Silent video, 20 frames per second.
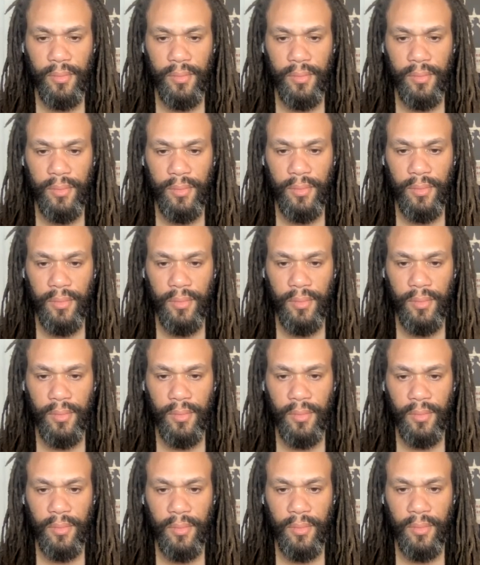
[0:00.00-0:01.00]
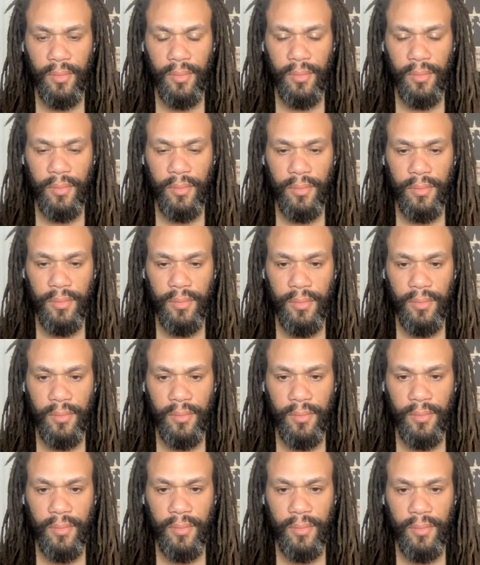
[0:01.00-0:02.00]

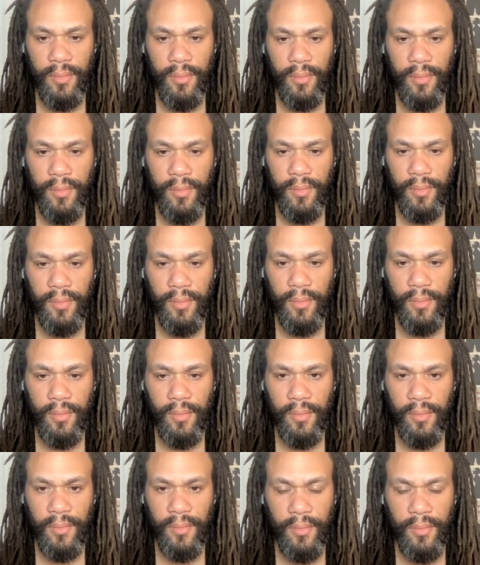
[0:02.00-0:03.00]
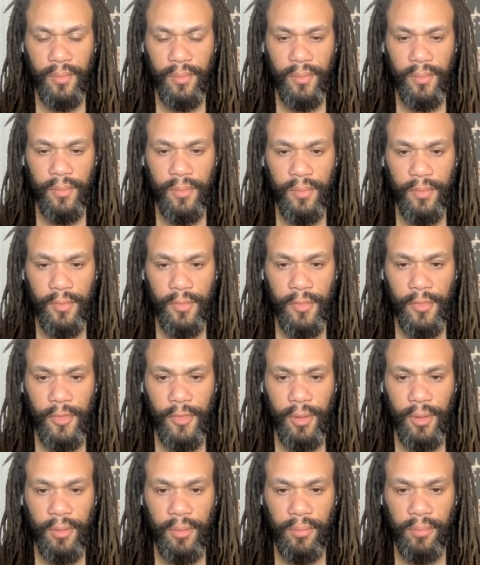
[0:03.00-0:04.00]

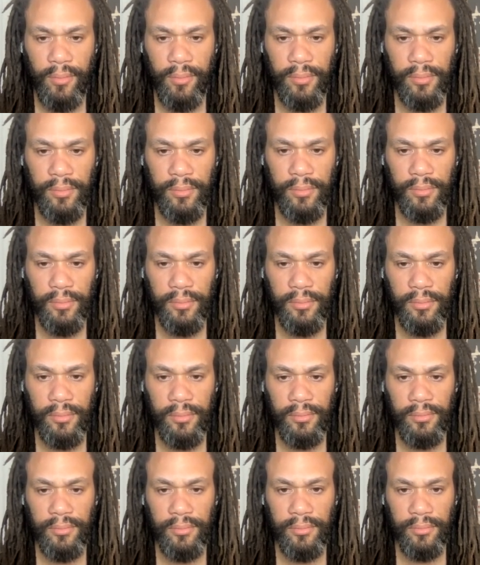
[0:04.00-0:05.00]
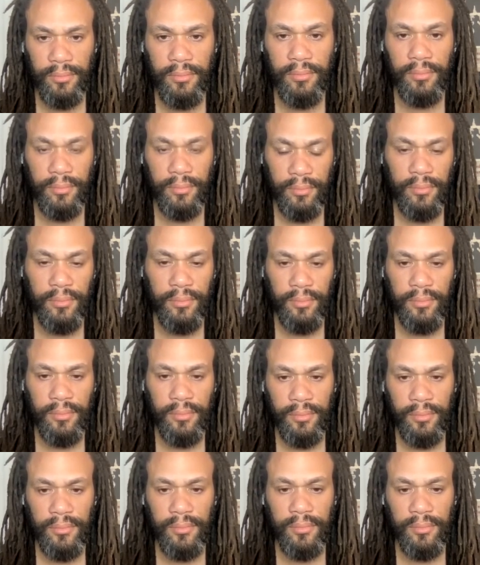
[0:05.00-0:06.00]

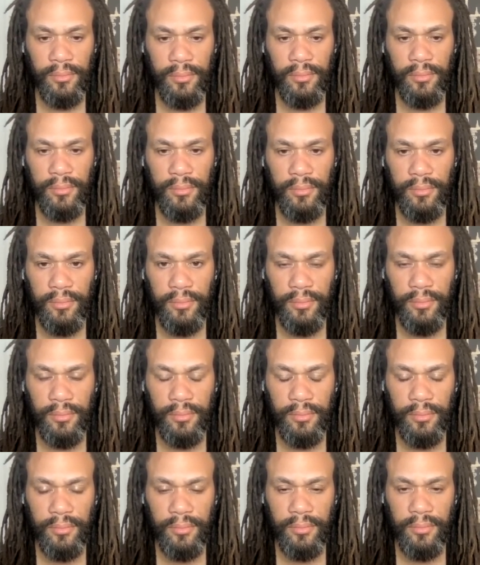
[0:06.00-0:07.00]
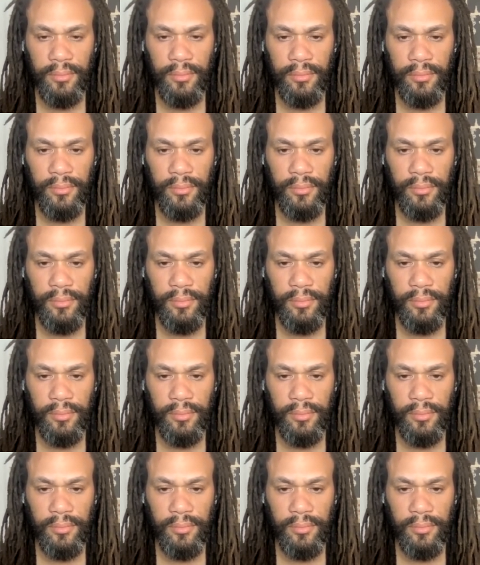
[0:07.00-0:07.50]
This person isn't speaking.